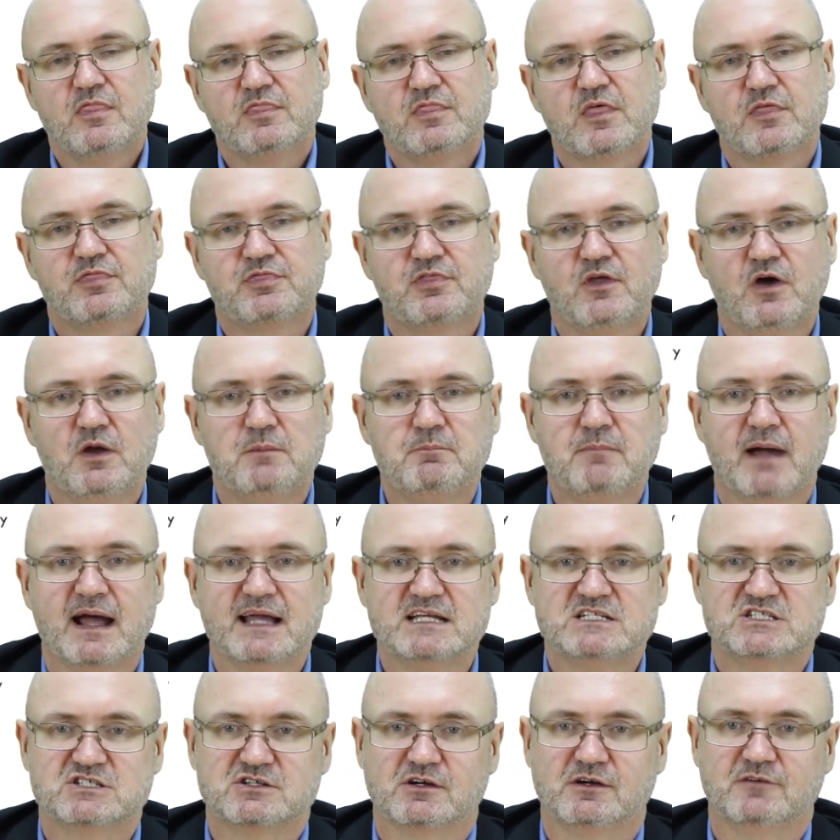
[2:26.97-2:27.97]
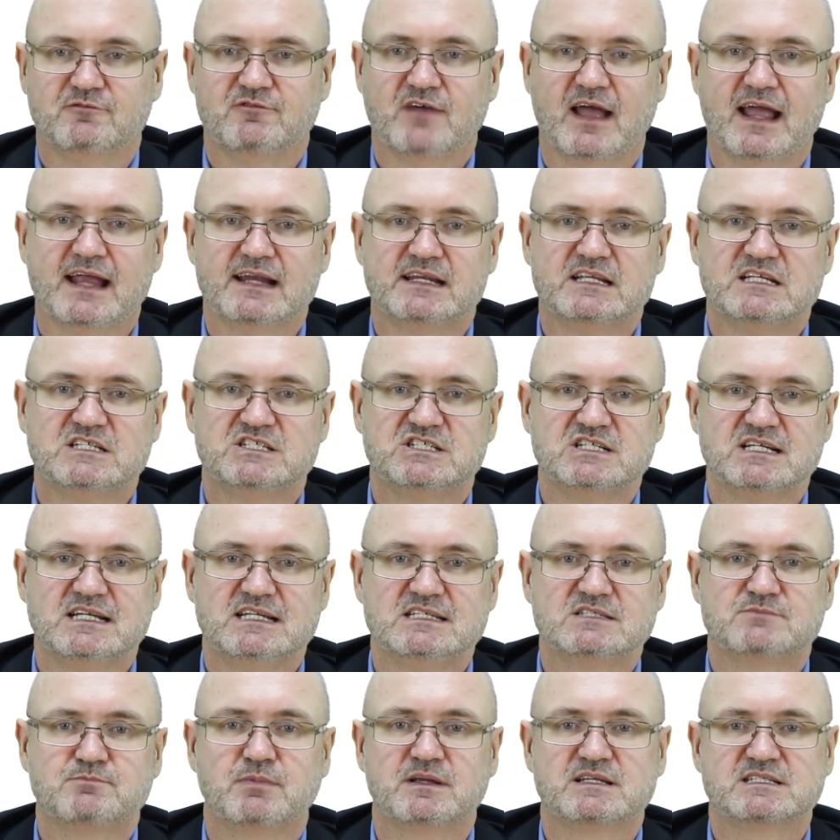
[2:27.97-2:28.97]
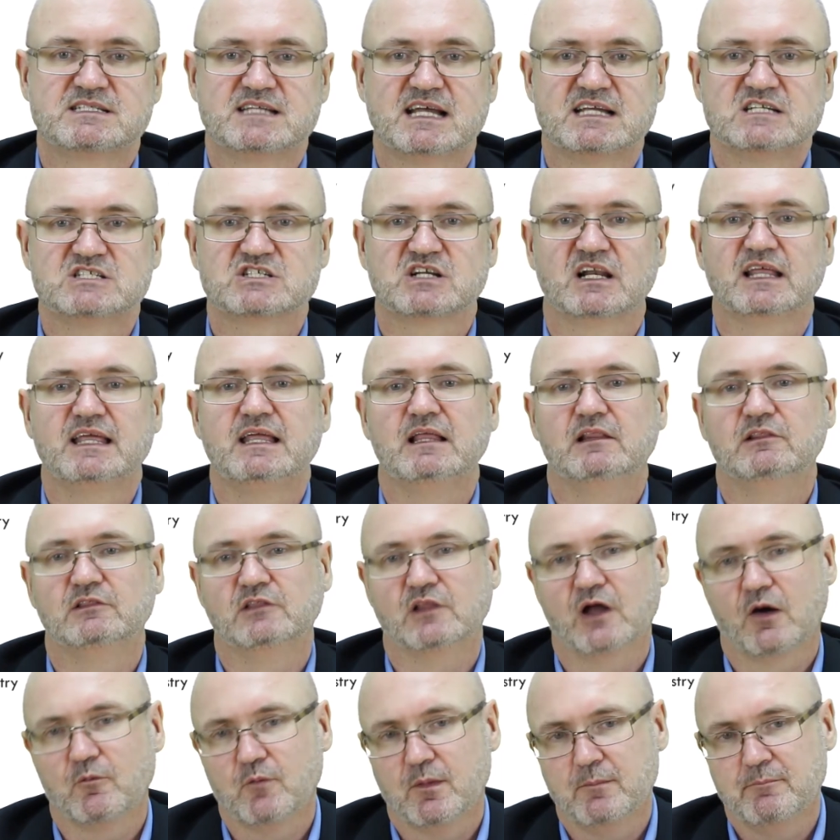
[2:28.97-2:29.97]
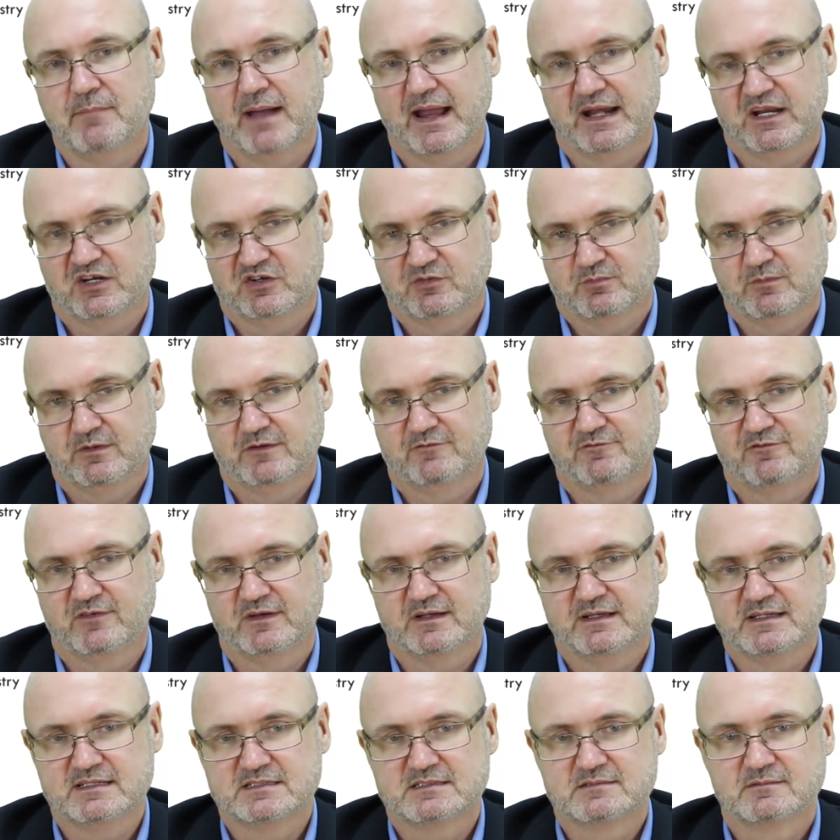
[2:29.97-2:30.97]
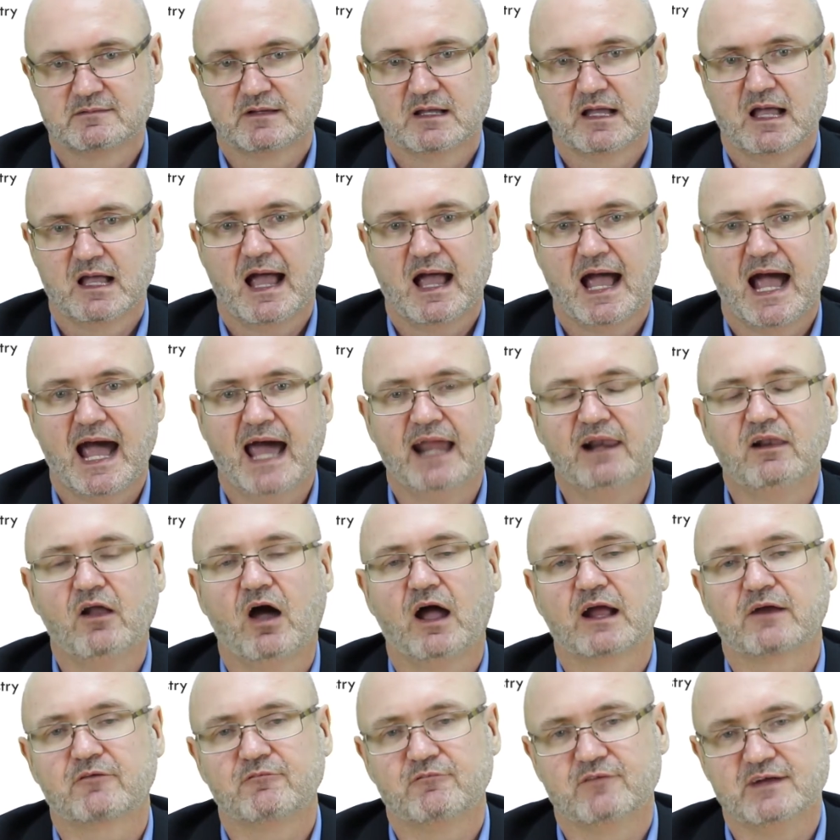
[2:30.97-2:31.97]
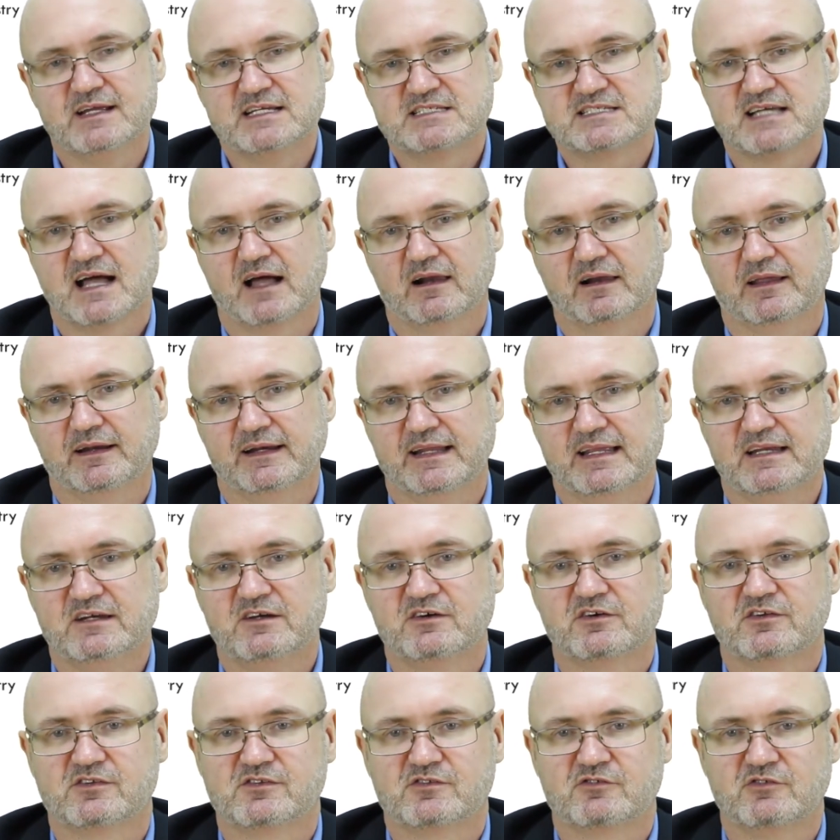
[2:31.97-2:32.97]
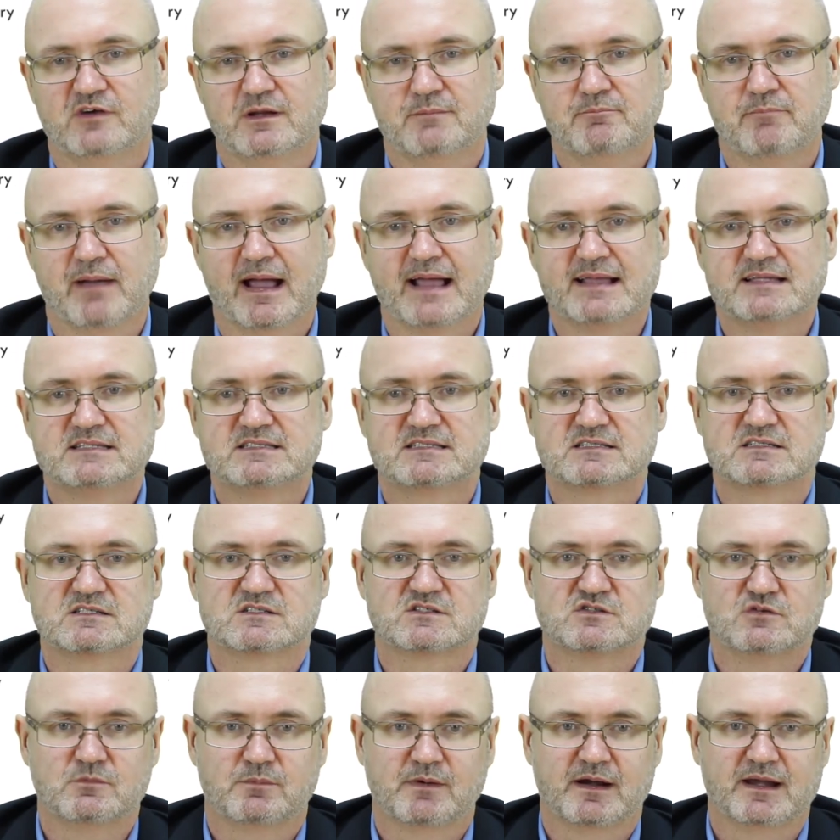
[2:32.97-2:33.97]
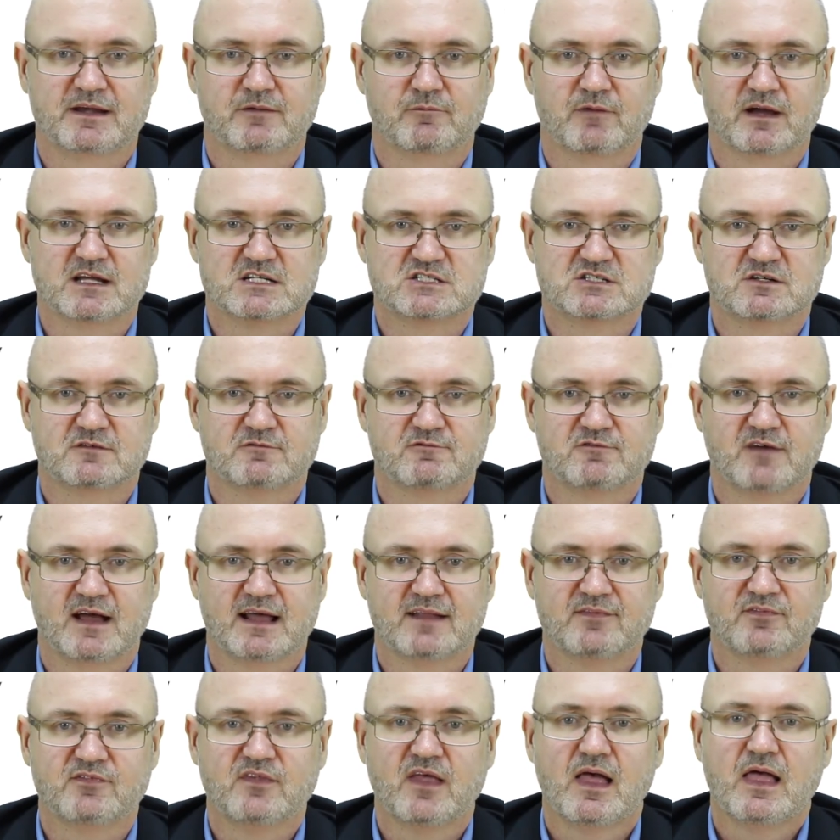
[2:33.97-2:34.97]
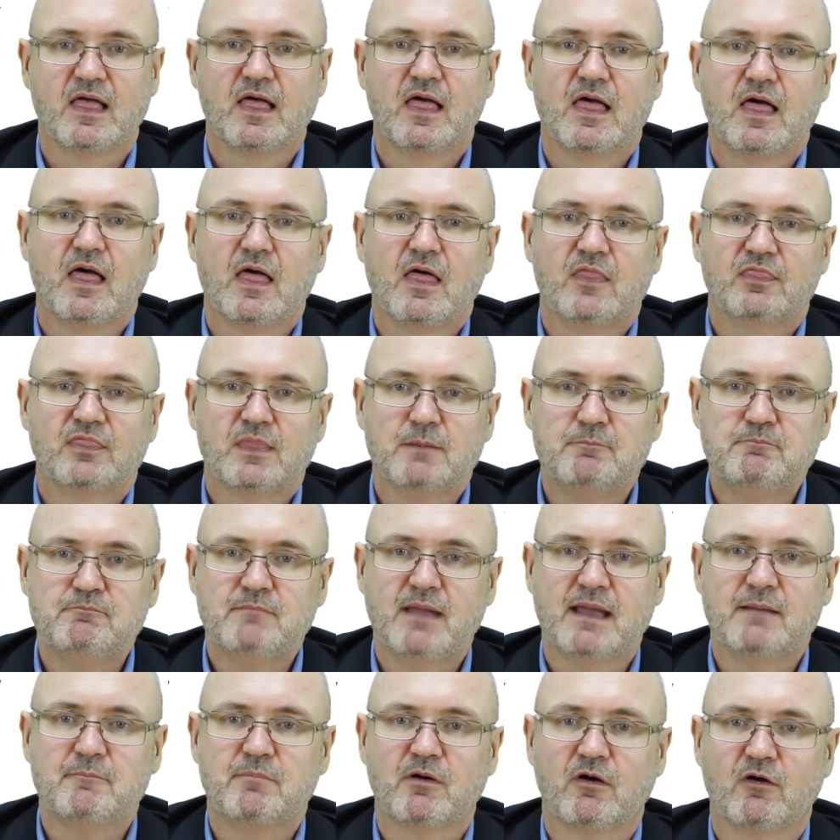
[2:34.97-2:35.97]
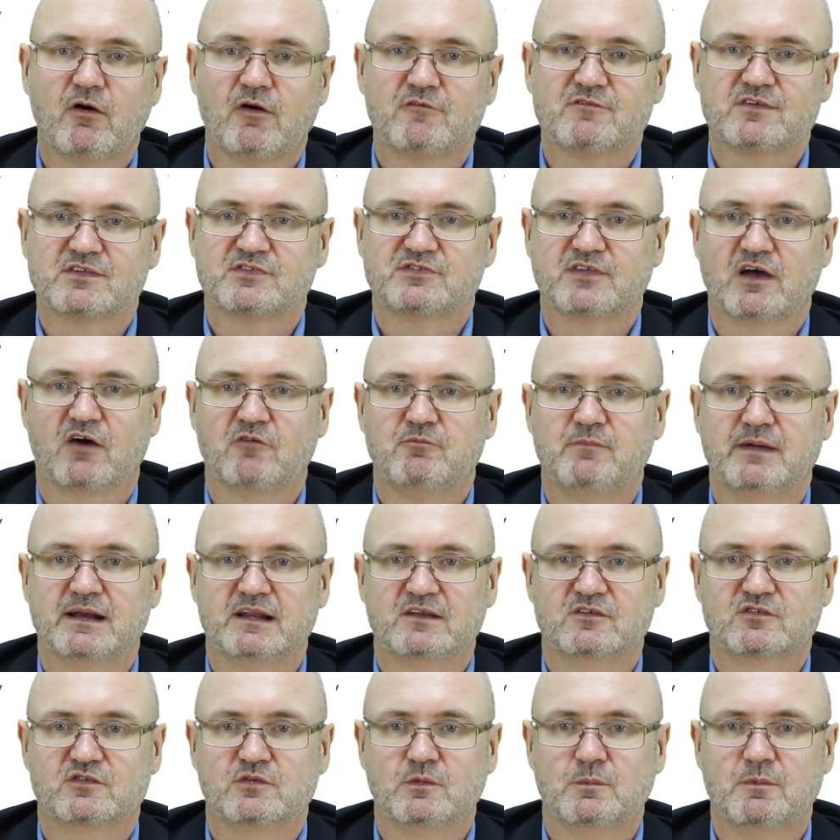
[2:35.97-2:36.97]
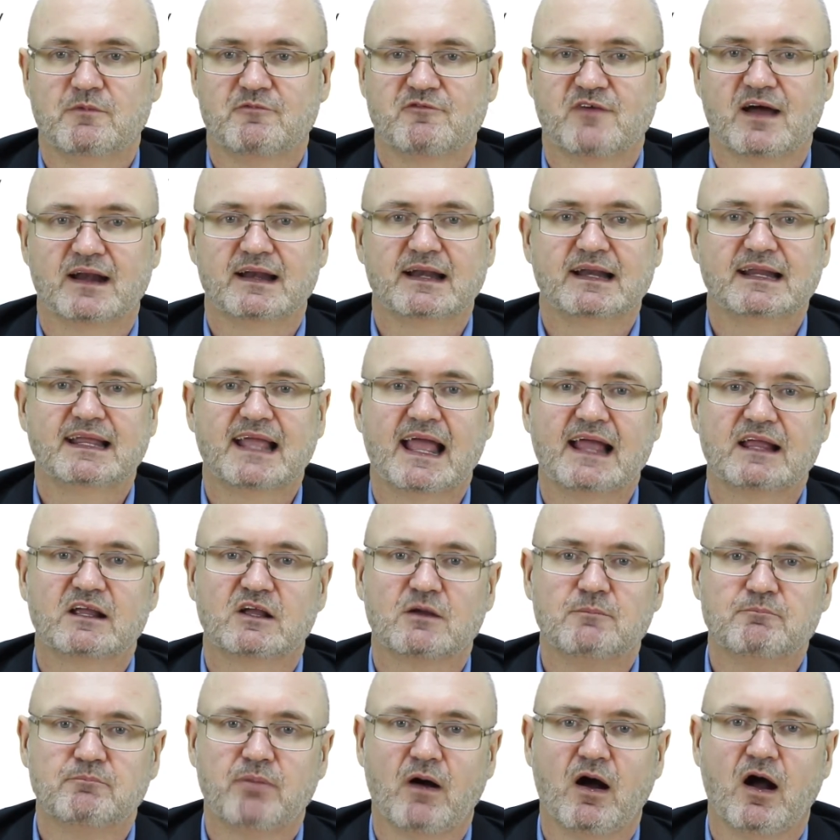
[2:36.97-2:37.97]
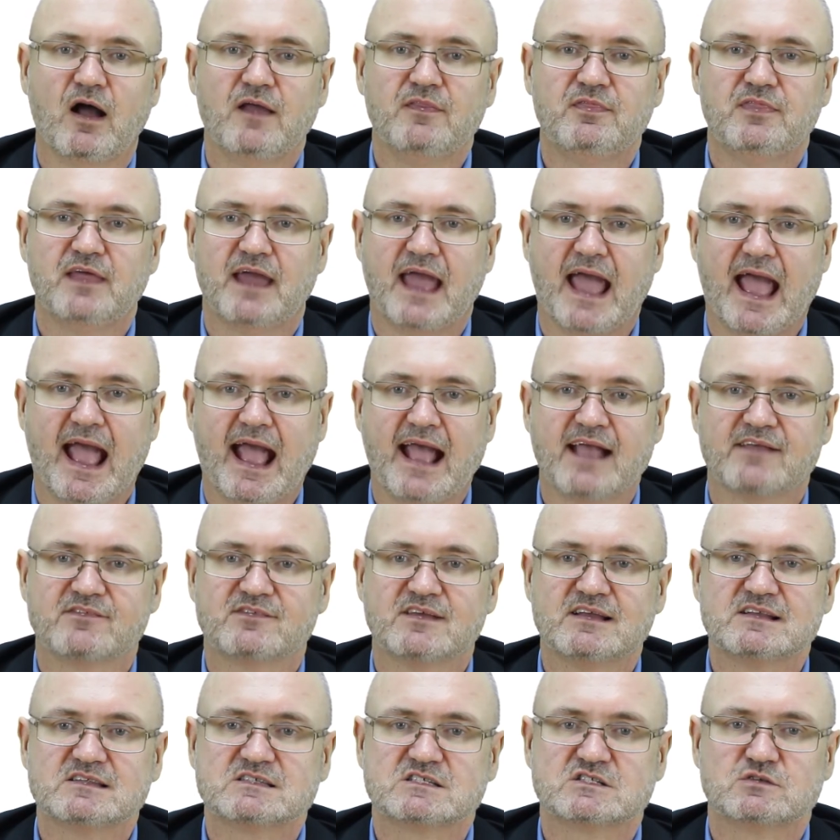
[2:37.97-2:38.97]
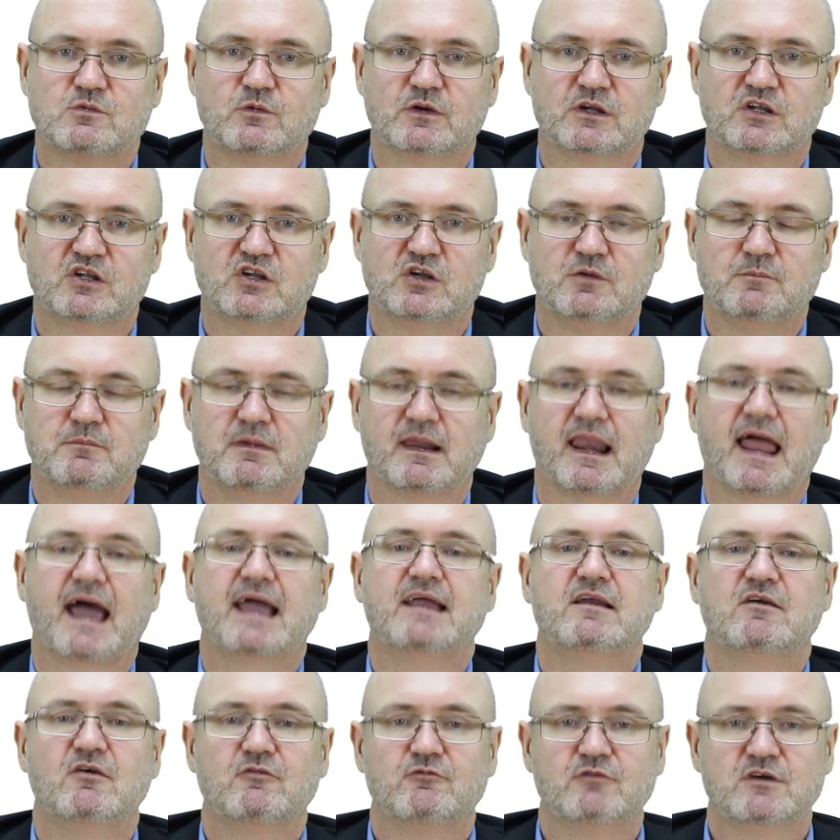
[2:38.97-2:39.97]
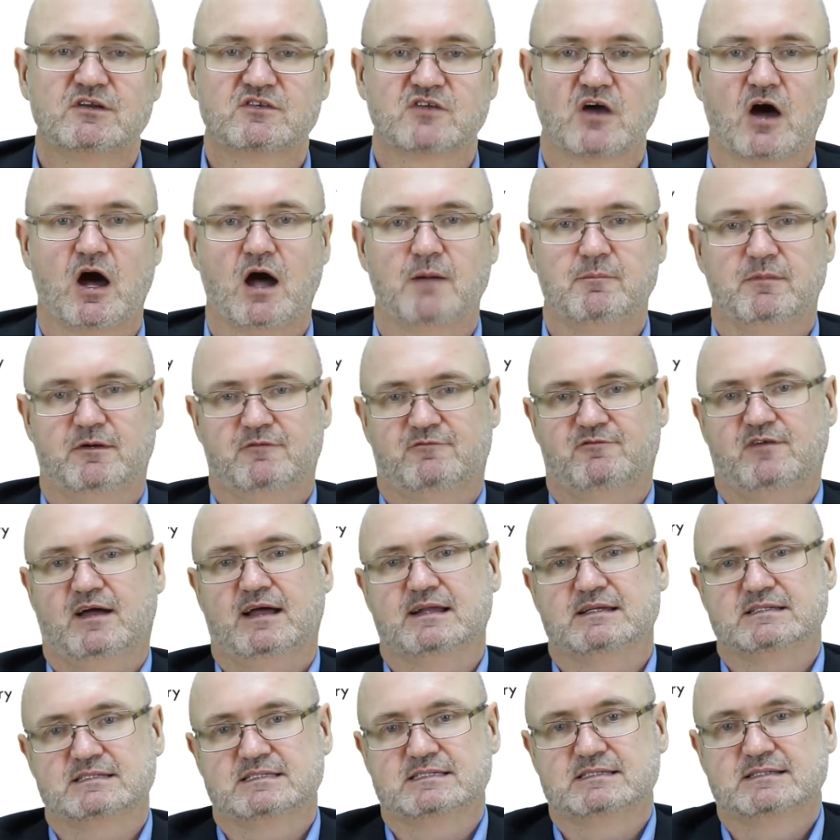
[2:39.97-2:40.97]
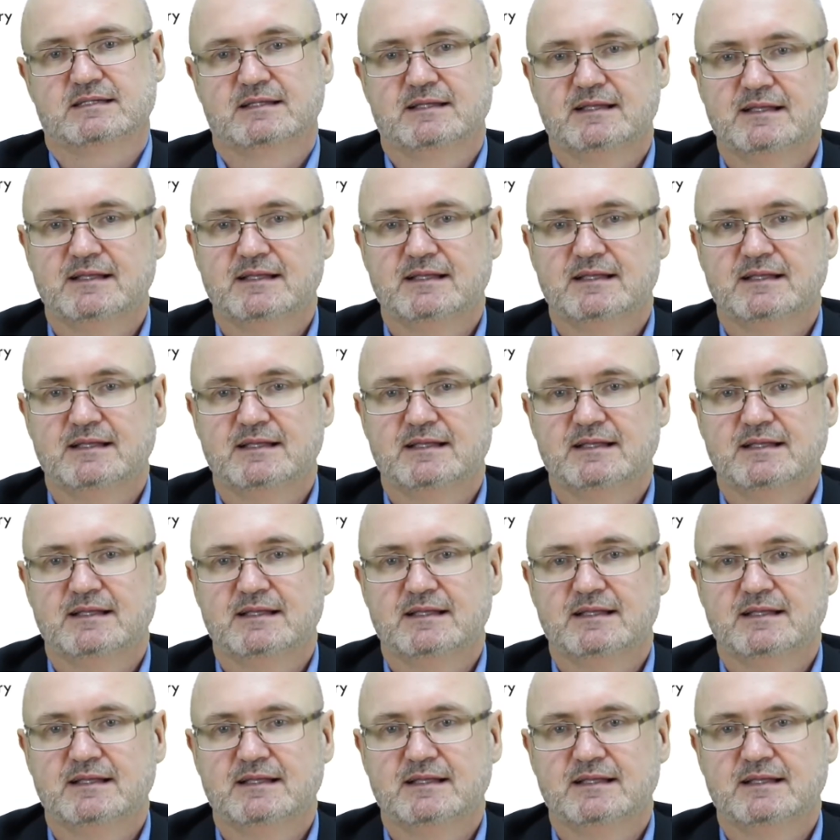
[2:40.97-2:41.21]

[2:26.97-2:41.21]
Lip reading: The third major advantage is potentially lower management fees. Unlike retail and industry-based superannuation funds, the member of a self-managed super fund can combine their assets to accumulate retirement funds.